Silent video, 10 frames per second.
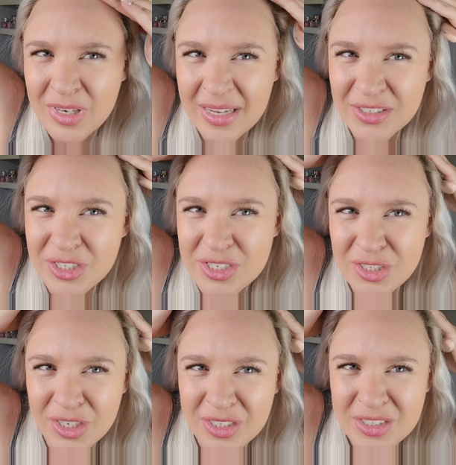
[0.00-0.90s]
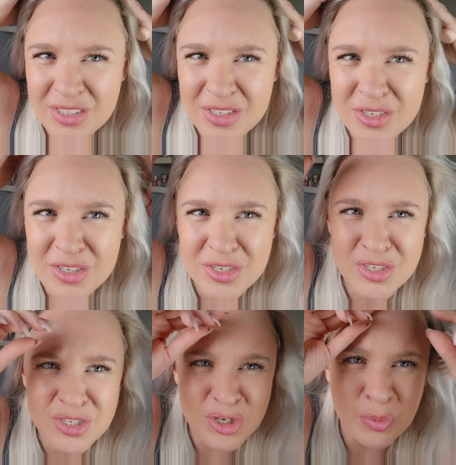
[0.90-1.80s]
It just looks
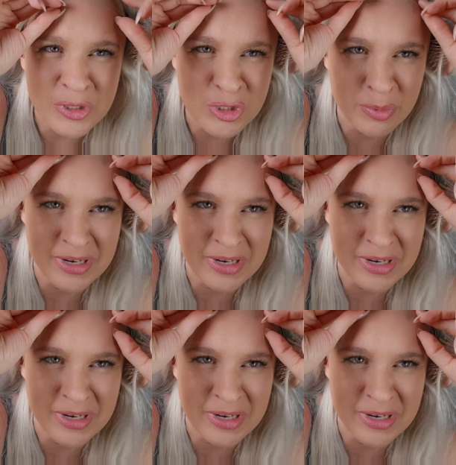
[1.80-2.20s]
super, super